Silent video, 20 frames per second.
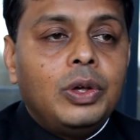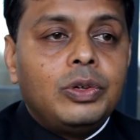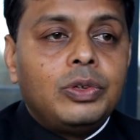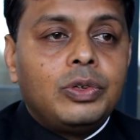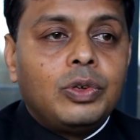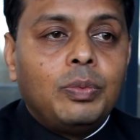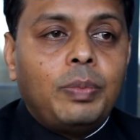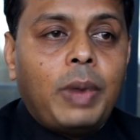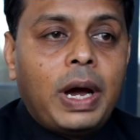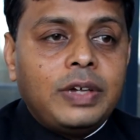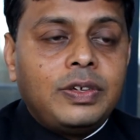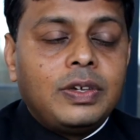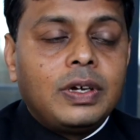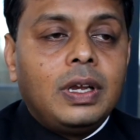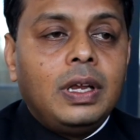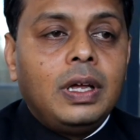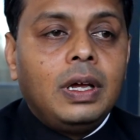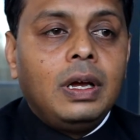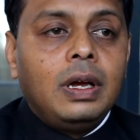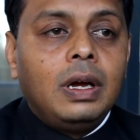so
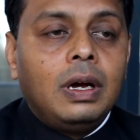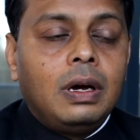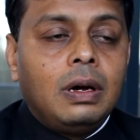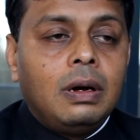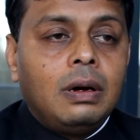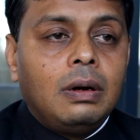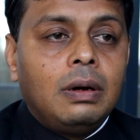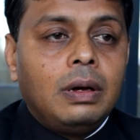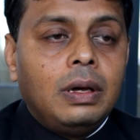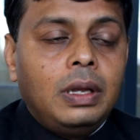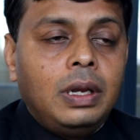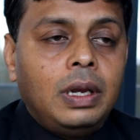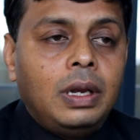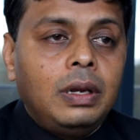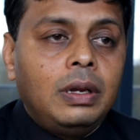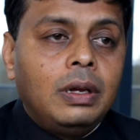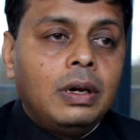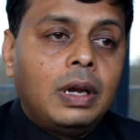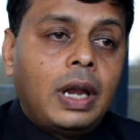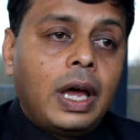bicycling uh, in
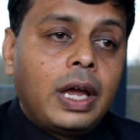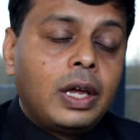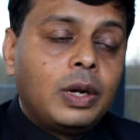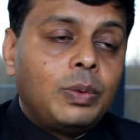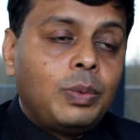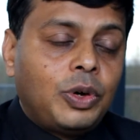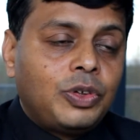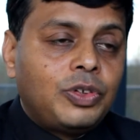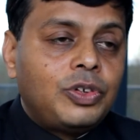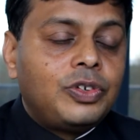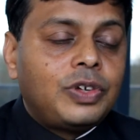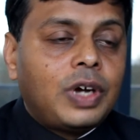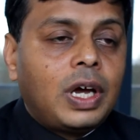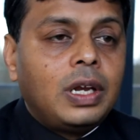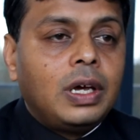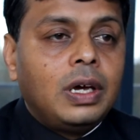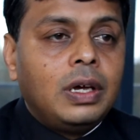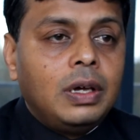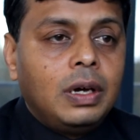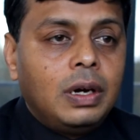India like it was in
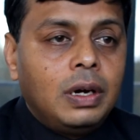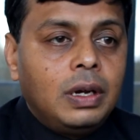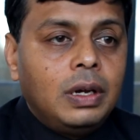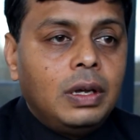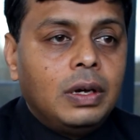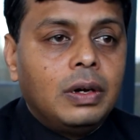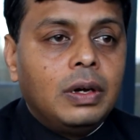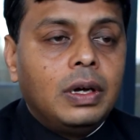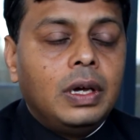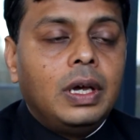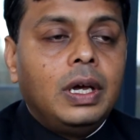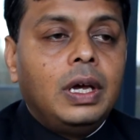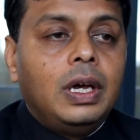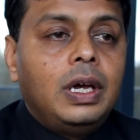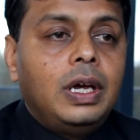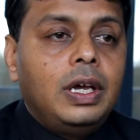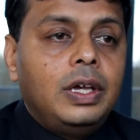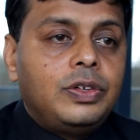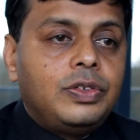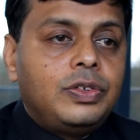China earlier
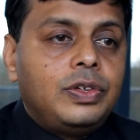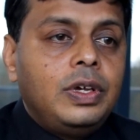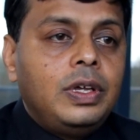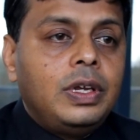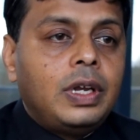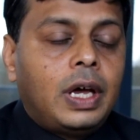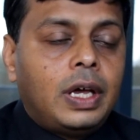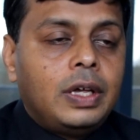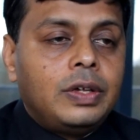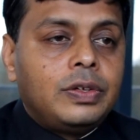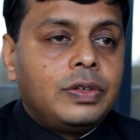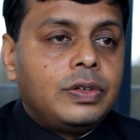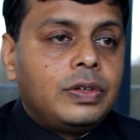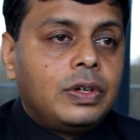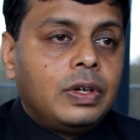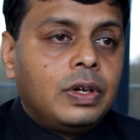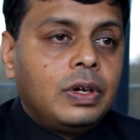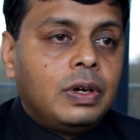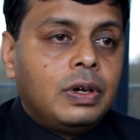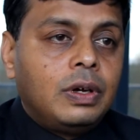is seen as
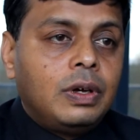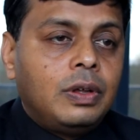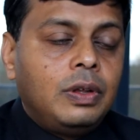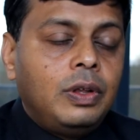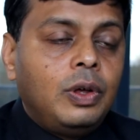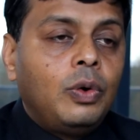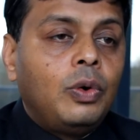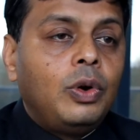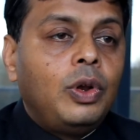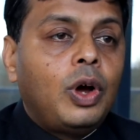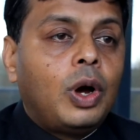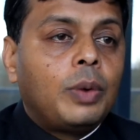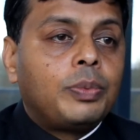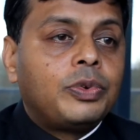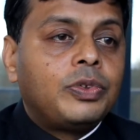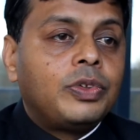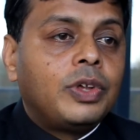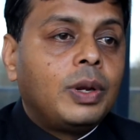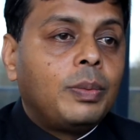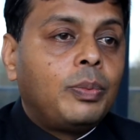uh, the only
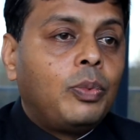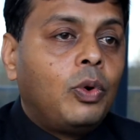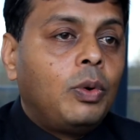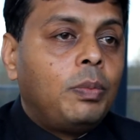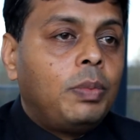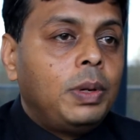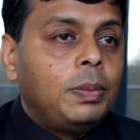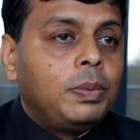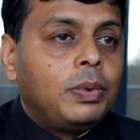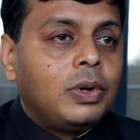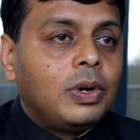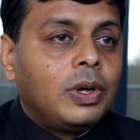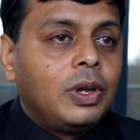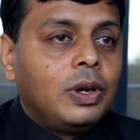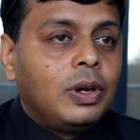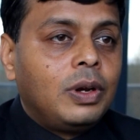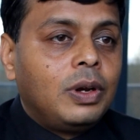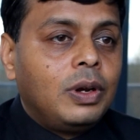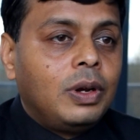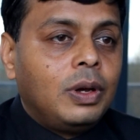option that a poor people
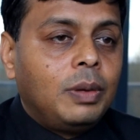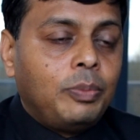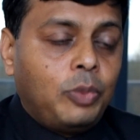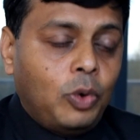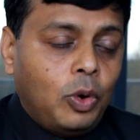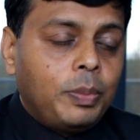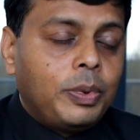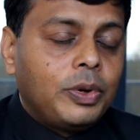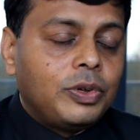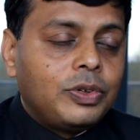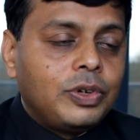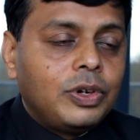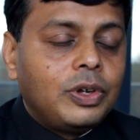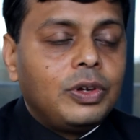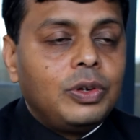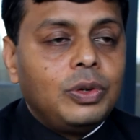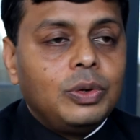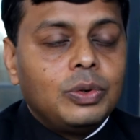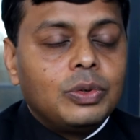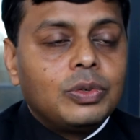can a uh, poor person
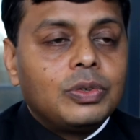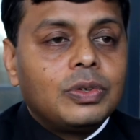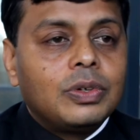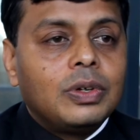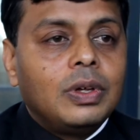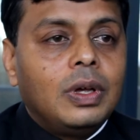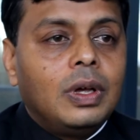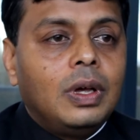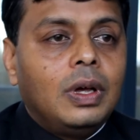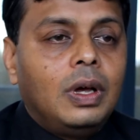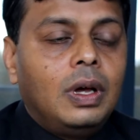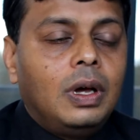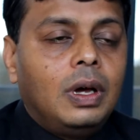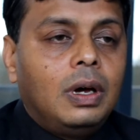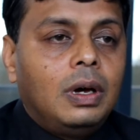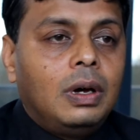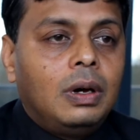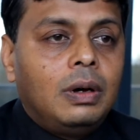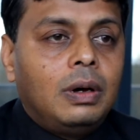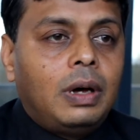can use
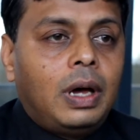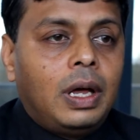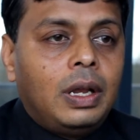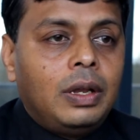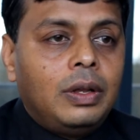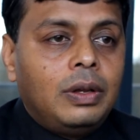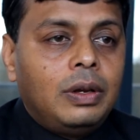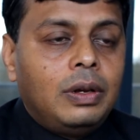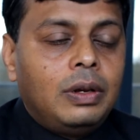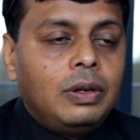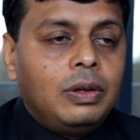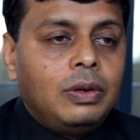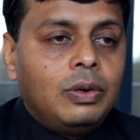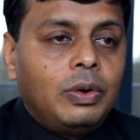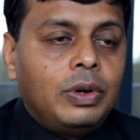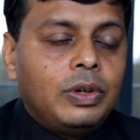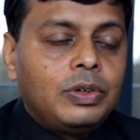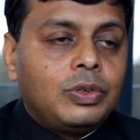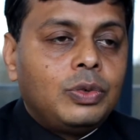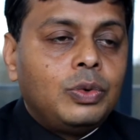uh, and you
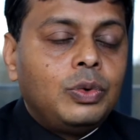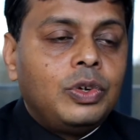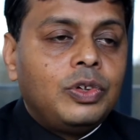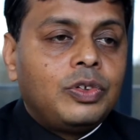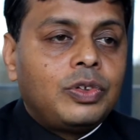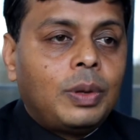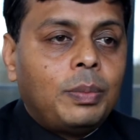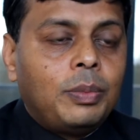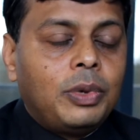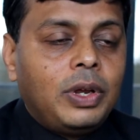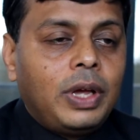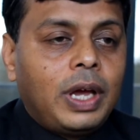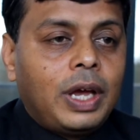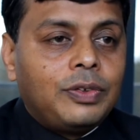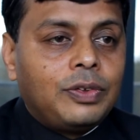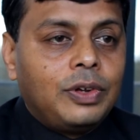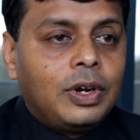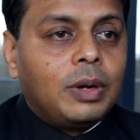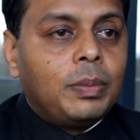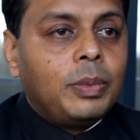know as soon as somebody
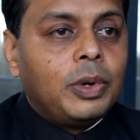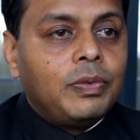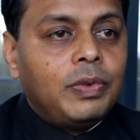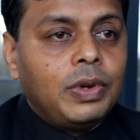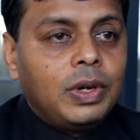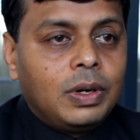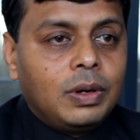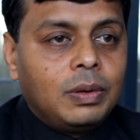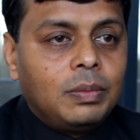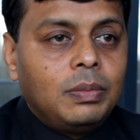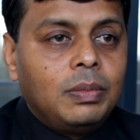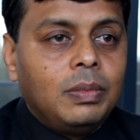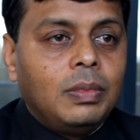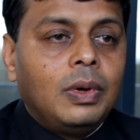has a little bit of income